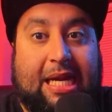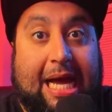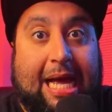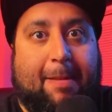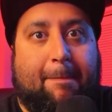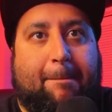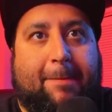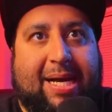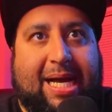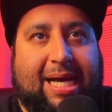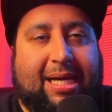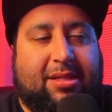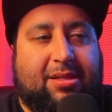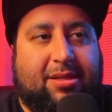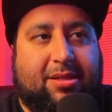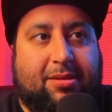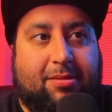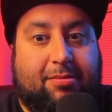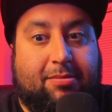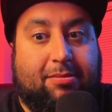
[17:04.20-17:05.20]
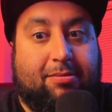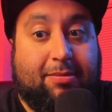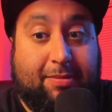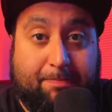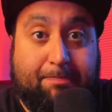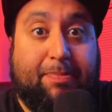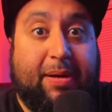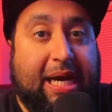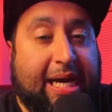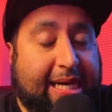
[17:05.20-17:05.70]
at best.
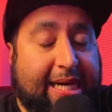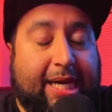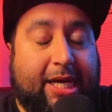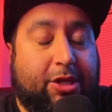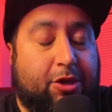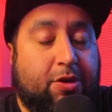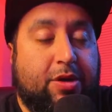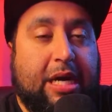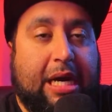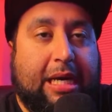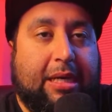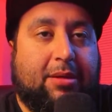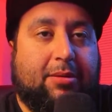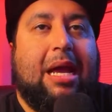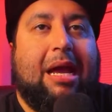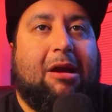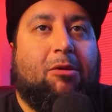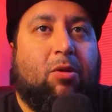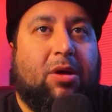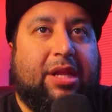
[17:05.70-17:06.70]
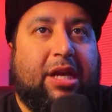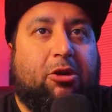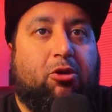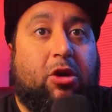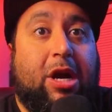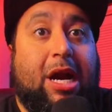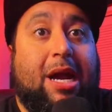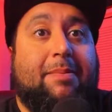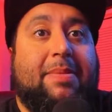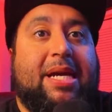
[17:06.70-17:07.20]
I kid you not. And what the
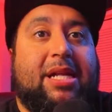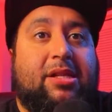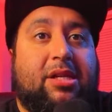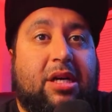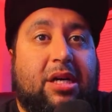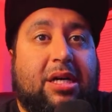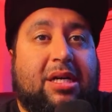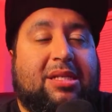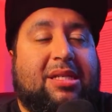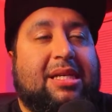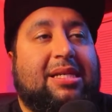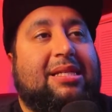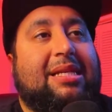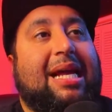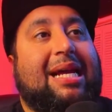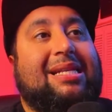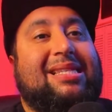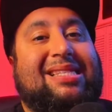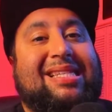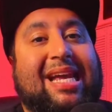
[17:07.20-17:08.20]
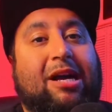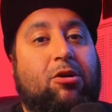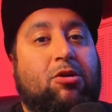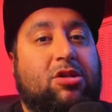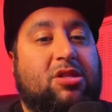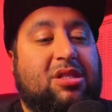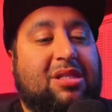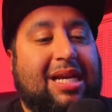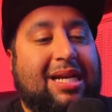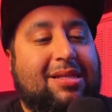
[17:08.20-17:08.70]
Grammy does is that they'll
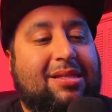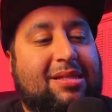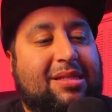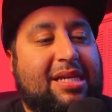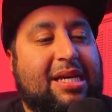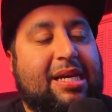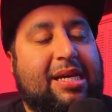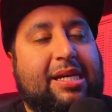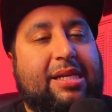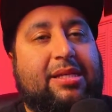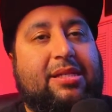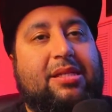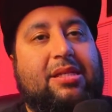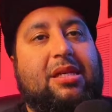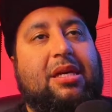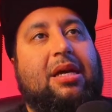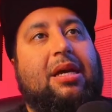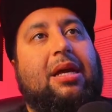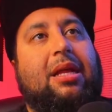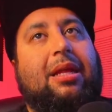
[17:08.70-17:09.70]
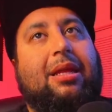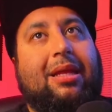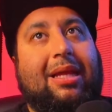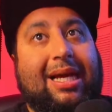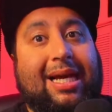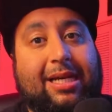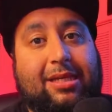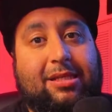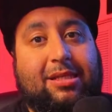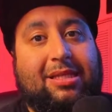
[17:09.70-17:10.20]
send these
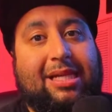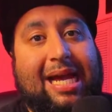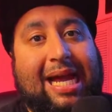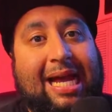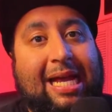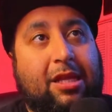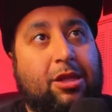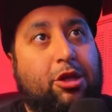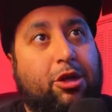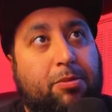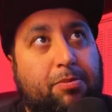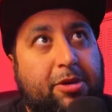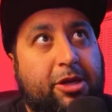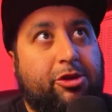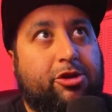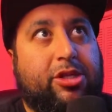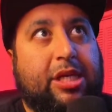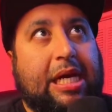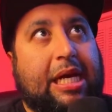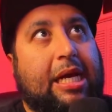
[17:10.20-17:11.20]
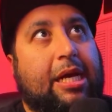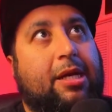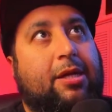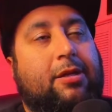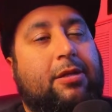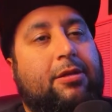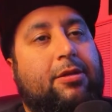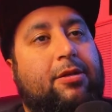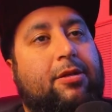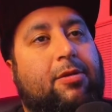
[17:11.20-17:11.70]
lists and their music
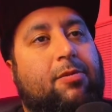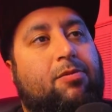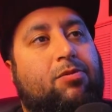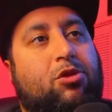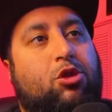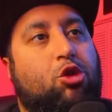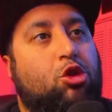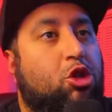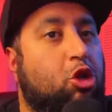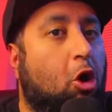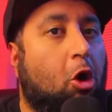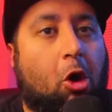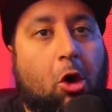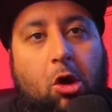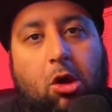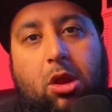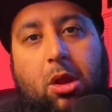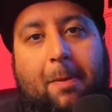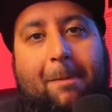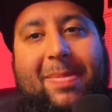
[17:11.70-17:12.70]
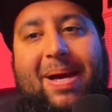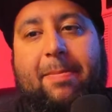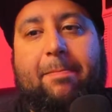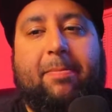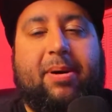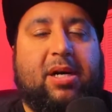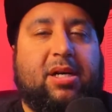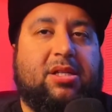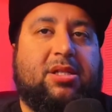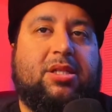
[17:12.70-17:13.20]
to all the
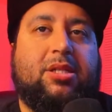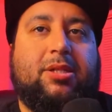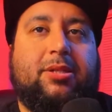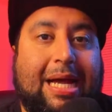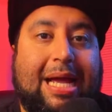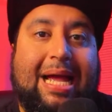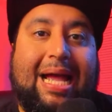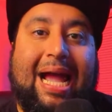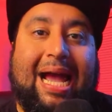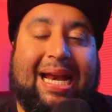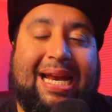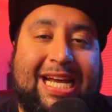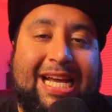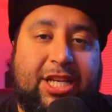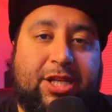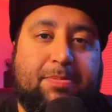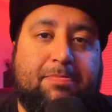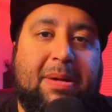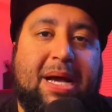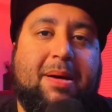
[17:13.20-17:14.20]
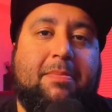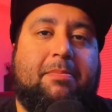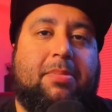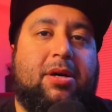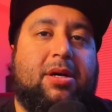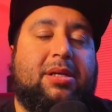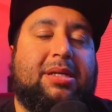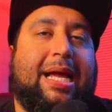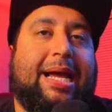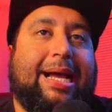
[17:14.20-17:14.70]
members. And each
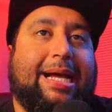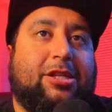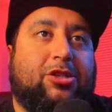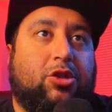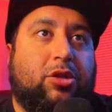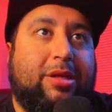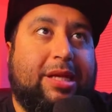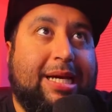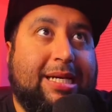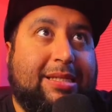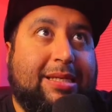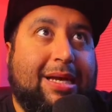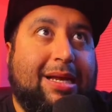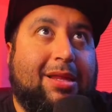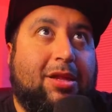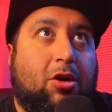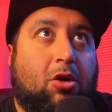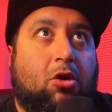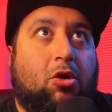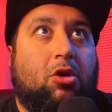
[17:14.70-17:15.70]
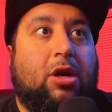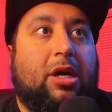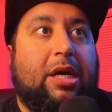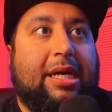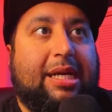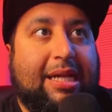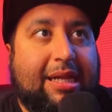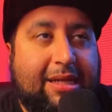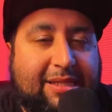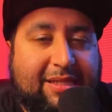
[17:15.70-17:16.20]
member, they get to listen or
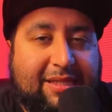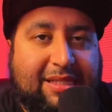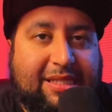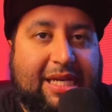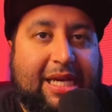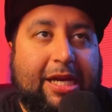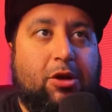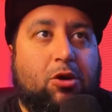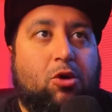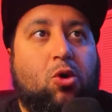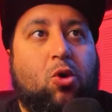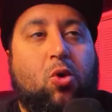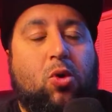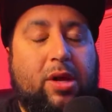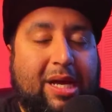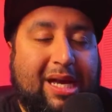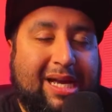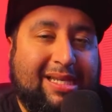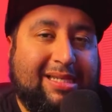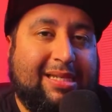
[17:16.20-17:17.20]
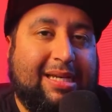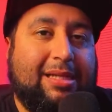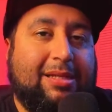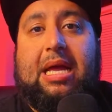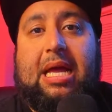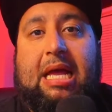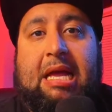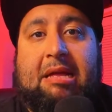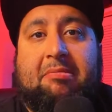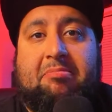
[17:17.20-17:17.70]
see who is it,
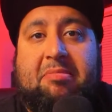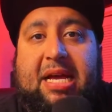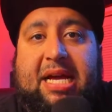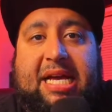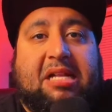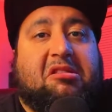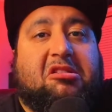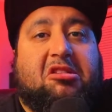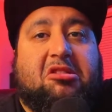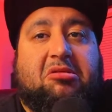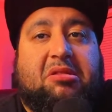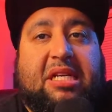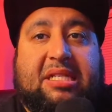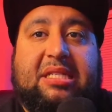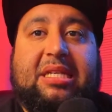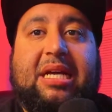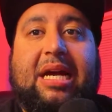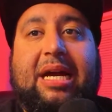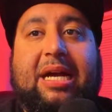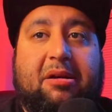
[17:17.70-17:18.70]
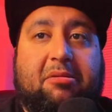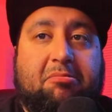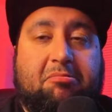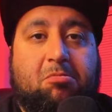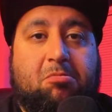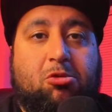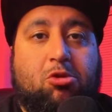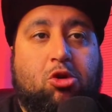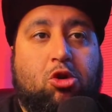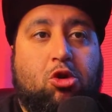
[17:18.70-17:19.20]
and they get to decide
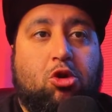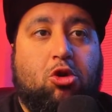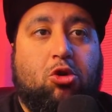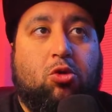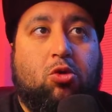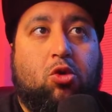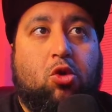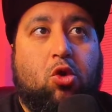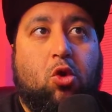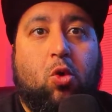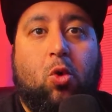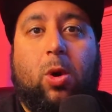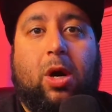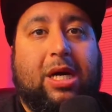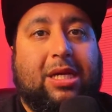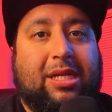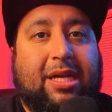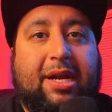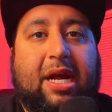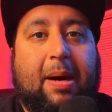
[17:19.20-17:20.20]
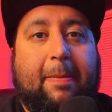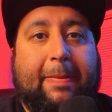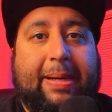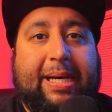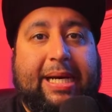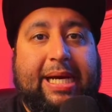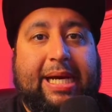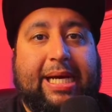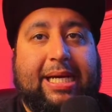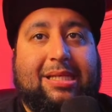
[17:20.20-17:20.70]
who are the
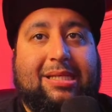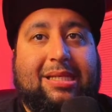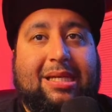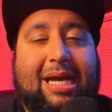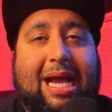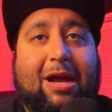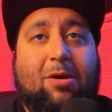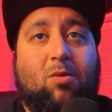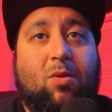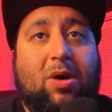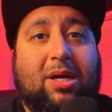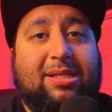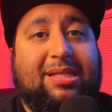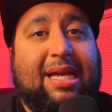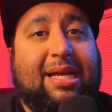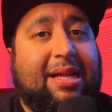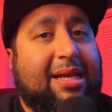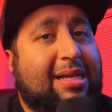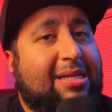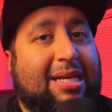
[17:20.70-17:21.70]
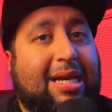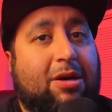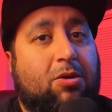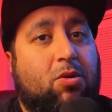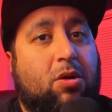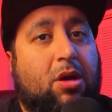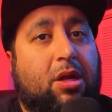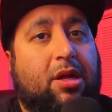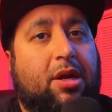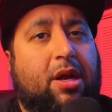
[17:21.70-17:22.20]
nominees. And once they decide
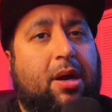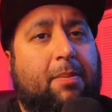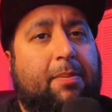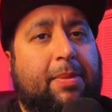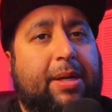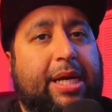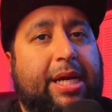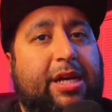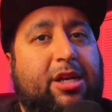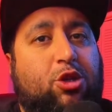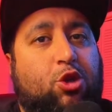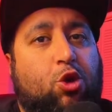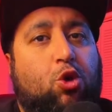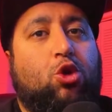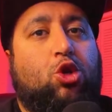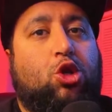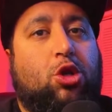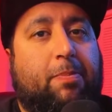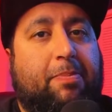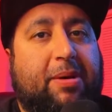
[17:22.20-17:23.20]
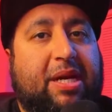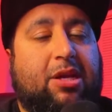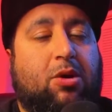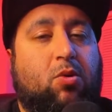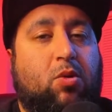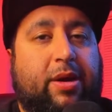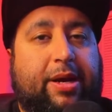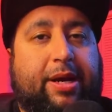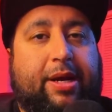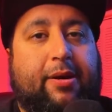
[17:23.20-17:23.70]
who are the nominees, who should be the
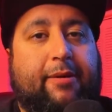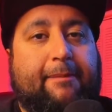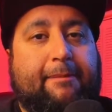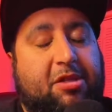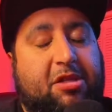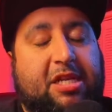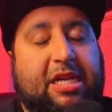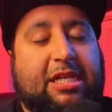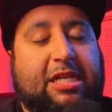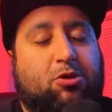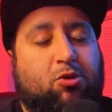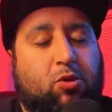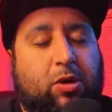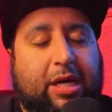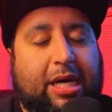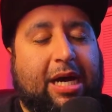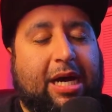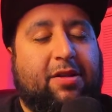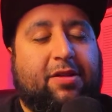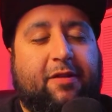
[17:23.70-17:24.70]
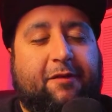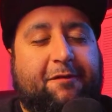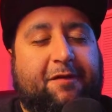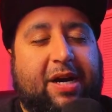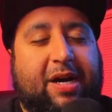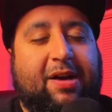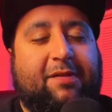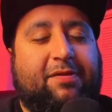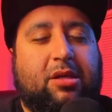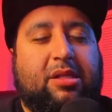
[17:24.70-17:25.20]
winner? This one. Out of the
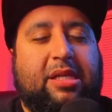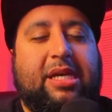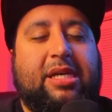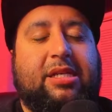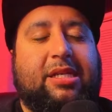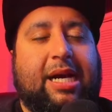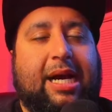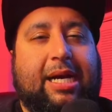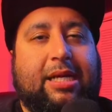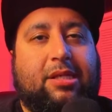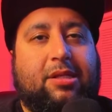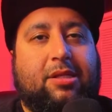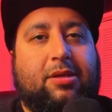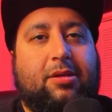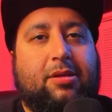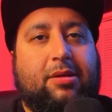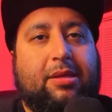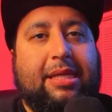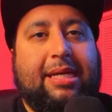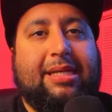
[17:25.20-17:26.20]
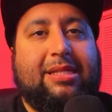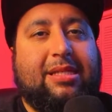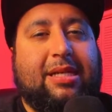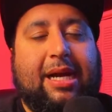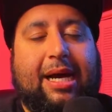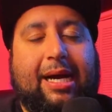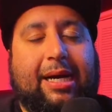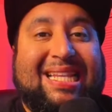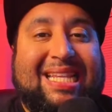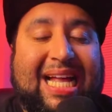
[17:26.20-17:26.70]
5, these guys. This
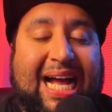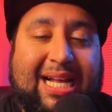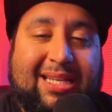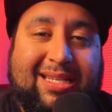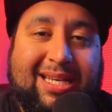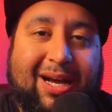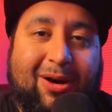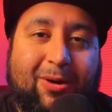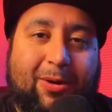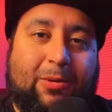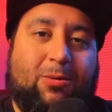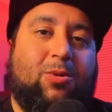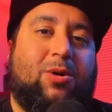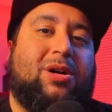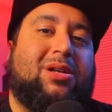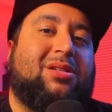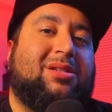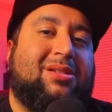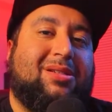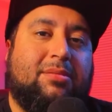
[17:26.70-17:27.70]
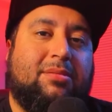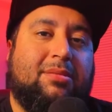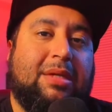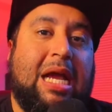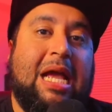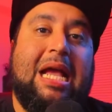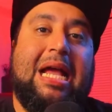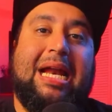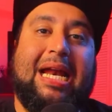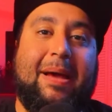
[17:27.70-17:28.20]
guy. That's how it works.
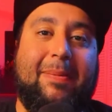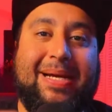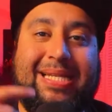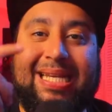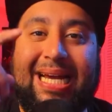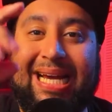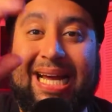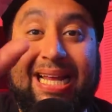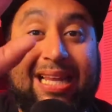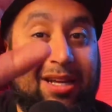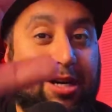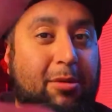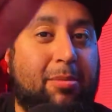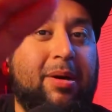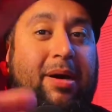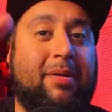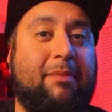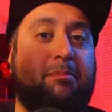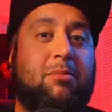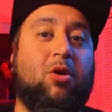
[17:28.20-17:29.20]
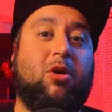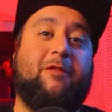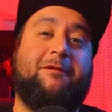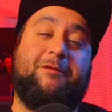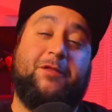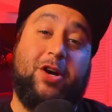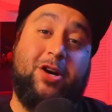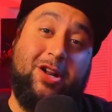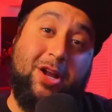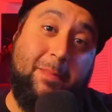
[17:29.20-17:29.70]
Let me take a little bit more
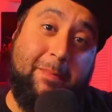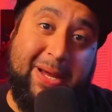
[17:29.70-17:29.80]
further